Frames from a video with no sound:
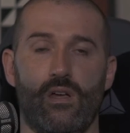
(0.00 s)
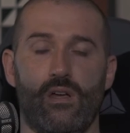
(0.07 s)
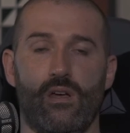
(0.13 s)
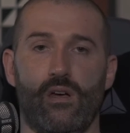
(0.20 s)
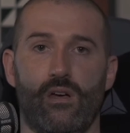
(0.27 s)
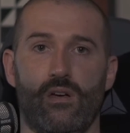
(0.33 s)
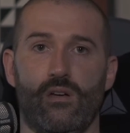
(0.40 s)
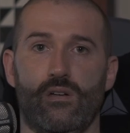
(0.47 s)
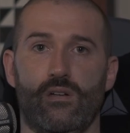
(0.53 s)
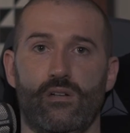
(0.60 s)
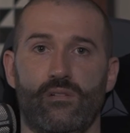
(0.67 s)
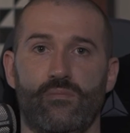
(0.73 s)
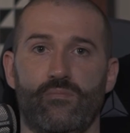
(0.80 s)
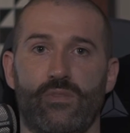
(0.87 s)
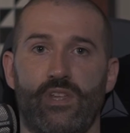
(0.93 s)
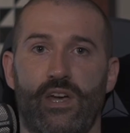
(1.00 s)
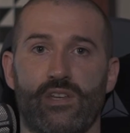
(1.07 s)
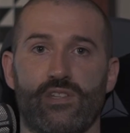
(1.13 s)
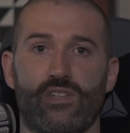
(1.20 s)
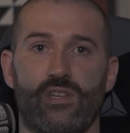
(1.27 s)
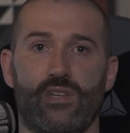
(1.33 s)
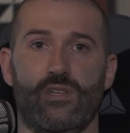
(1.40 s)

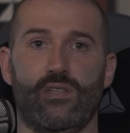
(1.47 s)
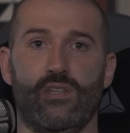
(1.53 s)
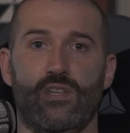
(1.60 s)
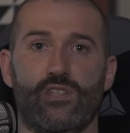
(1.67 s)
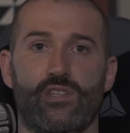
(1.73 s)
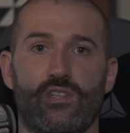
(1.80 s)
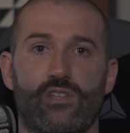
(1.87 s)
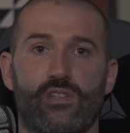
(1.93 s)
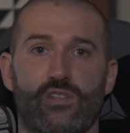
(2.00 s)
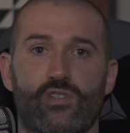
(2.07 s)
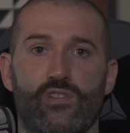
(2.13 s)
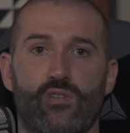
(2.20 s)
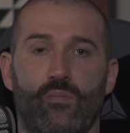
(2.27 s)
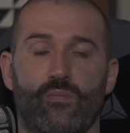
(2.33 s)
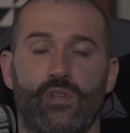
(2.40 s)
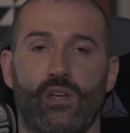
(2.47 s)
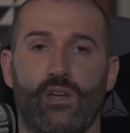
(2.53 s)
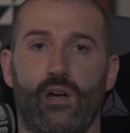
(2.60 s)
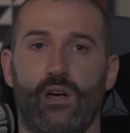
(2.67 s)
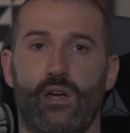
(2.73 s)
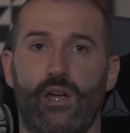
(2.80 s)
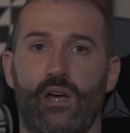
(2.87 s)
Yes, this is something
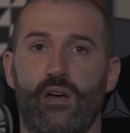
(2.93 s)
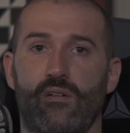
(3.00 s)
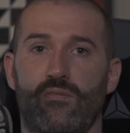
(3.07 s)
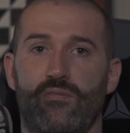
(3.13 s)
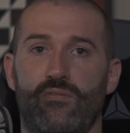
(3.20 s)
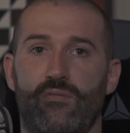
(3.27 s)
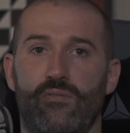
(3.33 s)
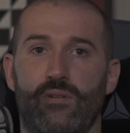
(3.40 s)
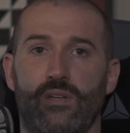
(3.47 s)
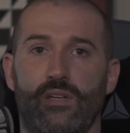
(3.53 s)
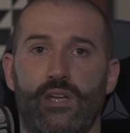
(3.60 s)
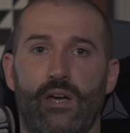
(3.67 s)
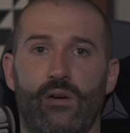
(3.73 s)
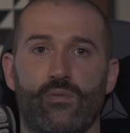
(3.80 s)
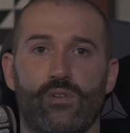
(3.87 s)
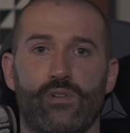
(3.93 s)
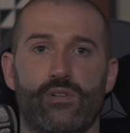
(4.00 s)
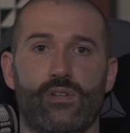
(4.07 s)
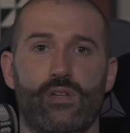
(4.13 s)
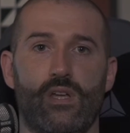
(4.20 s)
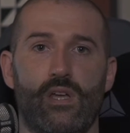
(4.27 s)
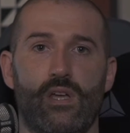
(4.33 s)
I have encountered.
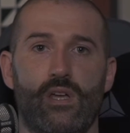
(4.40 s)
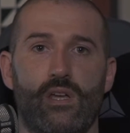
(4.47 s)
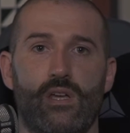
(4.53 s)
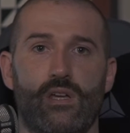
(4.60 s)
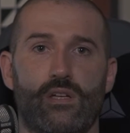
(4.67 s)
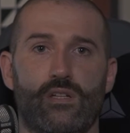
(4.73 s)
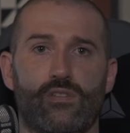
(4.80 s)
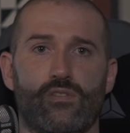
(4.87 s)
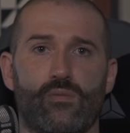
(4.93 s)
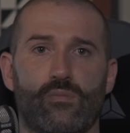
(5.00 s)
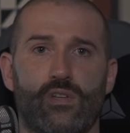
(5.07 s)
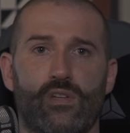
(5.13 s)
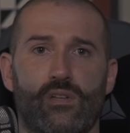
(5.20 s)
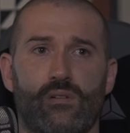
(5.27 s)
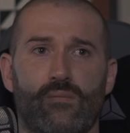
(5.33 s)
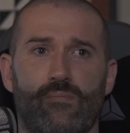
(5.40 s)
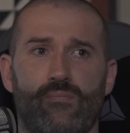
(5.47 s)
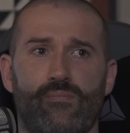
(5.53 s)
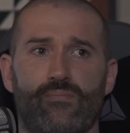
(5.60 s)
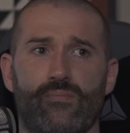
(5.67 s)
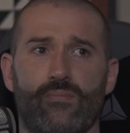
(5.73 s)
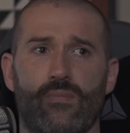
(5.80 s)
It's something,
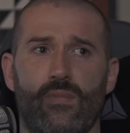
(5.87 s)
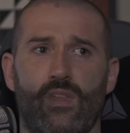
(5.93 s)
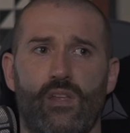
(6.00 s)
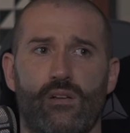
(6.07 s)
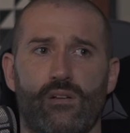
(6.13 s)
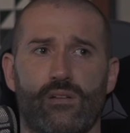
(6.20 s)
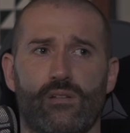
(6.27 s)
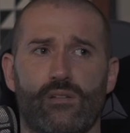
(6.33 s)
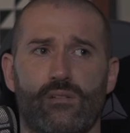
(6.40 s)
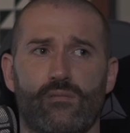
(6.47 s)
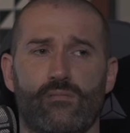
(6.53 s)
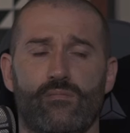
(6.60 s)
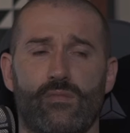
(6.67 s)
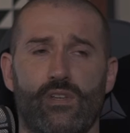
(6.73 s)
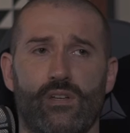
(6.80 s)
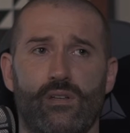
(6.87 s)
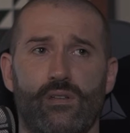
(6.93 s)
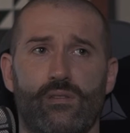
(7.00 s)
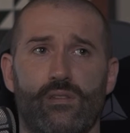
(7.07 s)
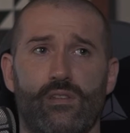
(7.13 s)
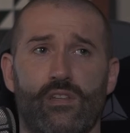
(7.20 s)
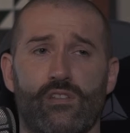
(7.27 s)
yeah,
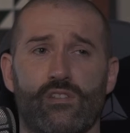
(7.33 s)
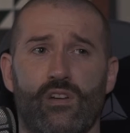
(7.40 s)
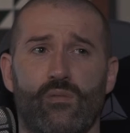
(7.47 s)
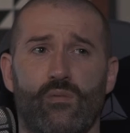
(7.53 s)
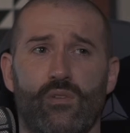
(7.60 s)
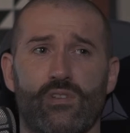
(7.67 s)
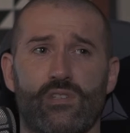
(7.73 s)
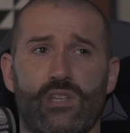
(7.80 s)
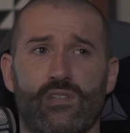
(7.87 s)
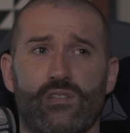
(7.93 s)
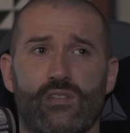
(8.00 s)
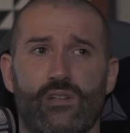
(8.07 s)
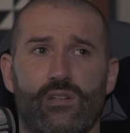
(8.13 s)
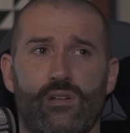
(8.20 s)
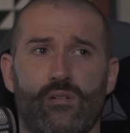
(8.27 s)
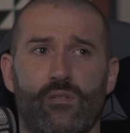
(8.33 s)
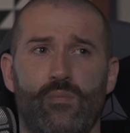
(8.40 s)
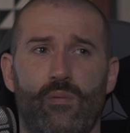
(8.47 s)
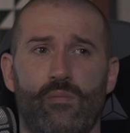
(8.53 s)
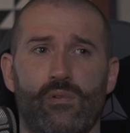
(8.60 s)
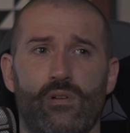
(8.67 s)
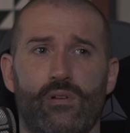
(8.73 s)
it's kind of one of those things. I can
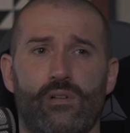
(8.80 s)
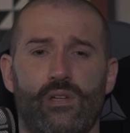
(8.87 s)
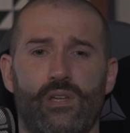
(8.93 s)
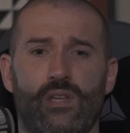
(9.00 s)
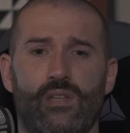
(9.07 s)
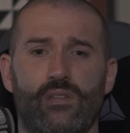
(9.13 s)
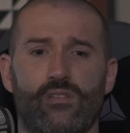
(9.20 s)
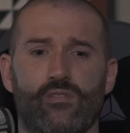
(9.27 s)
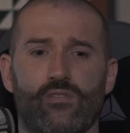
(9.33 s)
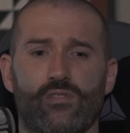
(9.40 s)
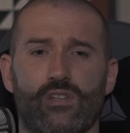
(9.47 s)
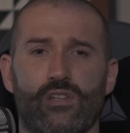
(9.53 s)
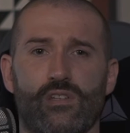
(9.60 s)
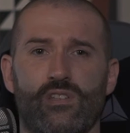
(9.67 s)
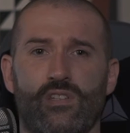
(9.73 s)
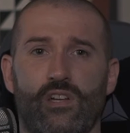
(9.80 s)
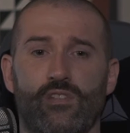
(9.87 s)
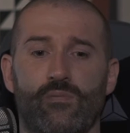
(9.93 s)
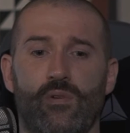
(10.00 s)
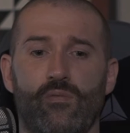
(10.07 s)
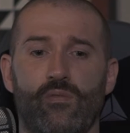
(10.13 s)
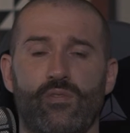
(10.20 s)
remember there was a side
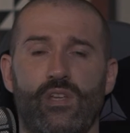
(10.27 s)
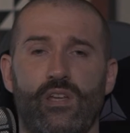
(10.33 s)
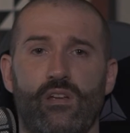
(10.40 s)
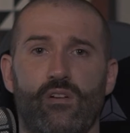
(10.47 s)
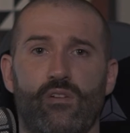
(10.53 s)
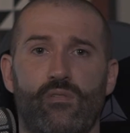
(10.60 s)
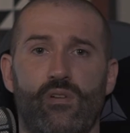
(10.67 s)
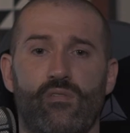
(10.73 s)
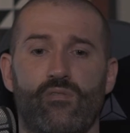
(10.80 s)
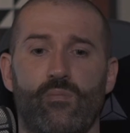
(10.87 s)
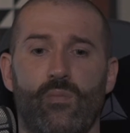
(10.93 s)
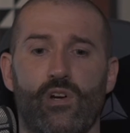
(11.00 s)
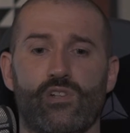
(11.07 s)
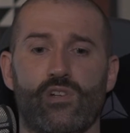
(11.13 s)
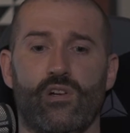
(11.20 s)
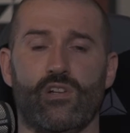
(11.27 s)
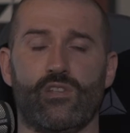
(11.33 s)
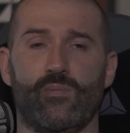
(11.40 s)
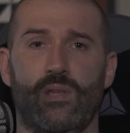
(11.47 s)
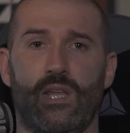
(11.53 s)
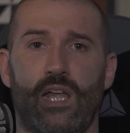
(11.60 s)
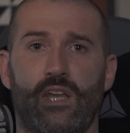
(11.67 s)
split routine going around from Martial Arts
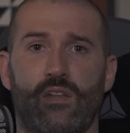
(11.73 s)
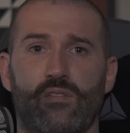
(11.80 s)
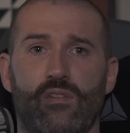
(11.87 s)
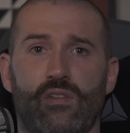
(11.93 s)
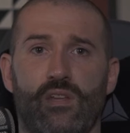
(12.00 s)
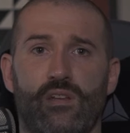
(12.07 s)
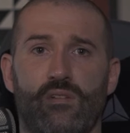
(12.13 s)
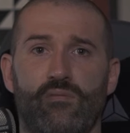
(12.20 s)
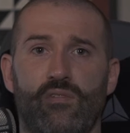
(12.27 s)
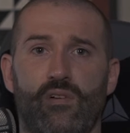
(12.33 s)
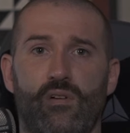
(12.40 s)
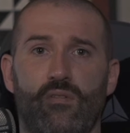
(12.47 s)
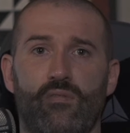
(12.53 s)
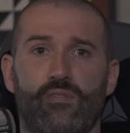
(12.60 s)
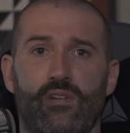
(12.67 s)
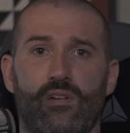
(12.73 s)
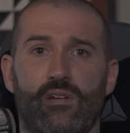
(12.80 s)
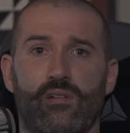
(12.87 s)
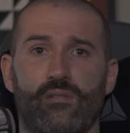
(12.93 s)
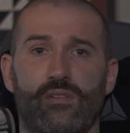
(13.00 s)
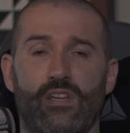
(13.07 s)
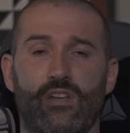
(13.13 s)
Planet that involved
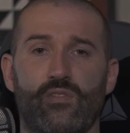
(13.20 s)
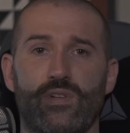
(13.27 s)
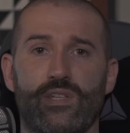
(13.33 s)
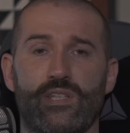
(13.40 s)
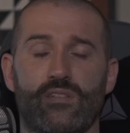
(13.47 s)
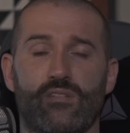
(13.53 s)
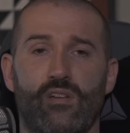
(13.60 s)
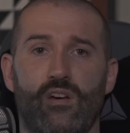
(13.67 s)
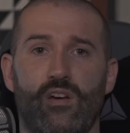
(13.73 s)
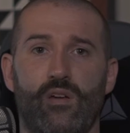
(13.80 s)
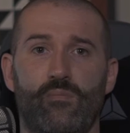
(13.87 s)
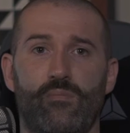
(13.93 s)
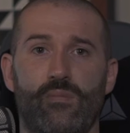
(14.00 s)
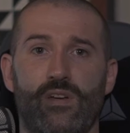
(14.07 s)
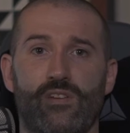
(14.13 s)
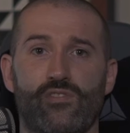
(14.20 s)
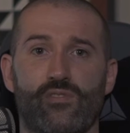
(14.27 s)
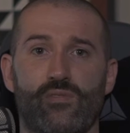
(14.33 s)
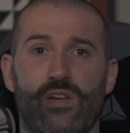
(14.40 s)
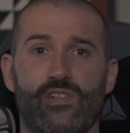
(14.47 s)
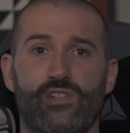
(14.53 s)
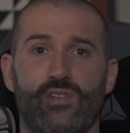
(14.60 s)
increasing time and
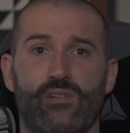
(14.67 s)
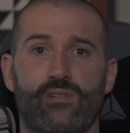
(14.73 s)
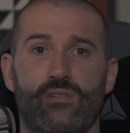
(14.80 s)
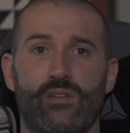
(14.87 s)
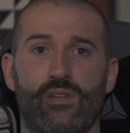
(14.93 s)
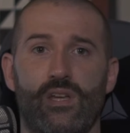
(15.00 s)
duration,